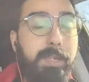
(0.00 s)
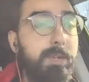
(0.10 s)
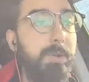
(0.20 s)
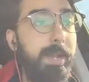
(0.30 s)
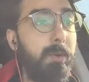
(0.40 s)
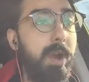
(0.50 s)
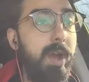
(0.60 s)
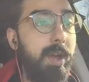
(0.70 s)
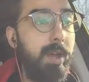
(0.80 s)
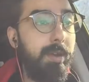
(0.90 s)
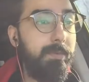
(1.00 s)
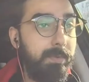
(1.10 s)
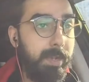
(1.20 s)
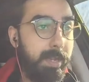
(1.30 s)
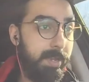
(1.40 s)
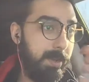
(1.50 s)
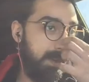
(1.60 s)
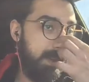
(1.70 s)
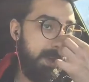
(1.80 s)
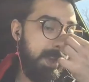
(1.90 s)
coup de grace of
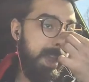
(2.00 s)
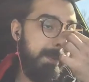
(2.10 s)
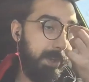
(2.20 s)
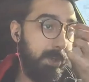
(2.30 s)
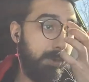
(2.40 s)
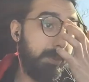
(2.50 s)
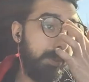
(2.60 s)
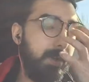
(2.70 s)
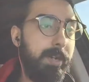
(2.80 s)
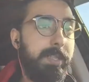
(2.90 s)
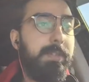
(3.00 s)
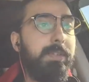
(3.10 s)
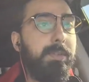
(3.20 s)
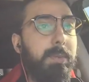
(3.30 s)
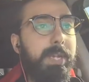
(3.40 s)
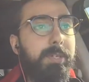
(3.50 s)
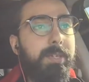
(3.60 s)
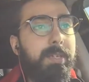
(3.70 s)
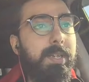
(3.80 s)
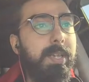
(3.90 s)
Amy Klobuchar in this
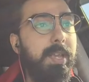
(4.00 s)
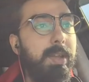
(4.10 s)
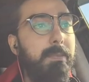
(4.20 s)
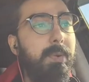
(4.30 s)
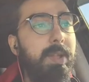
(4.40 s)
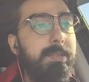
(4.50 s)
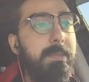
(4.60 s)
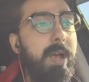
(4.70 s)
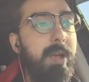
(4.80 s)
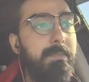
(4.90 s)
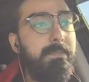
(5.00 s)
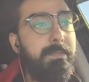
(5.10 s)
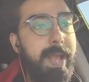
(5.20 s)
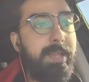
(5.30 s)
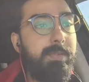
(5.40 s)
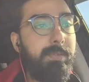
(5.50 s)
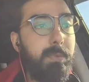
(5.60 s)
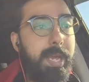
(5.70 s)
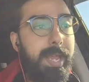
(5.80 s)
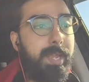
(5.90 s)
situation. Burrell's mom passes
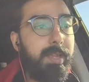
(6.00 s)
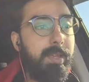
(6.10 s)
away,